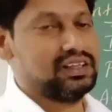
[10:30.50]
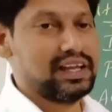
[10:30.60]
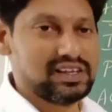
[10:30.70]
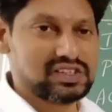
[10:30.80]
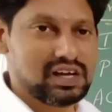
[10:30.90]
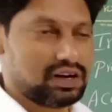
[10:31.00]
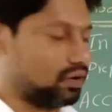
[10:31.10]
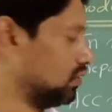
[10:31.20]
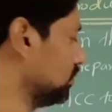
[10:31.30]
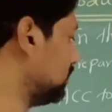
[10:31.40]
Yes or
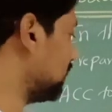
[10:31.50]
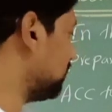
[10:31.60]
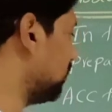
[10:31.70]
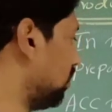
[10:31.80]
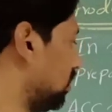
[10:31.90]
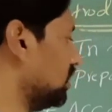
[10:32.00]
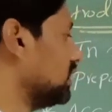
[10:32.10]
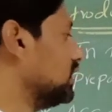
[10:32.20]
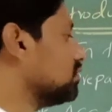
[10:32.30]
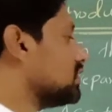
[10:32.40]
no? Therefore,
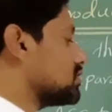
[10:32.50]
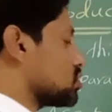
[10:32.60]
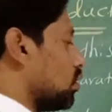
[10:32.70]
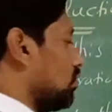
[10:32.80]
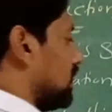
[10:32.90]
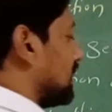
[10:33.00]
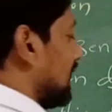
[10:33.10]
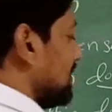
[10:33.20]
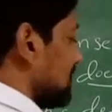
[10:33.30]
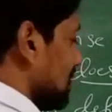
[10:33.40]
in vitro
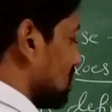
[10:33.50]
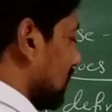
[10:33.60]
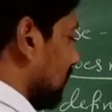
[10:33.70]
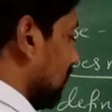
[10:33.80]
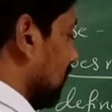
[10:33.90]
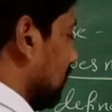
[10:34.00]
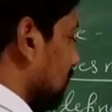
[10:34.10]
fertilization,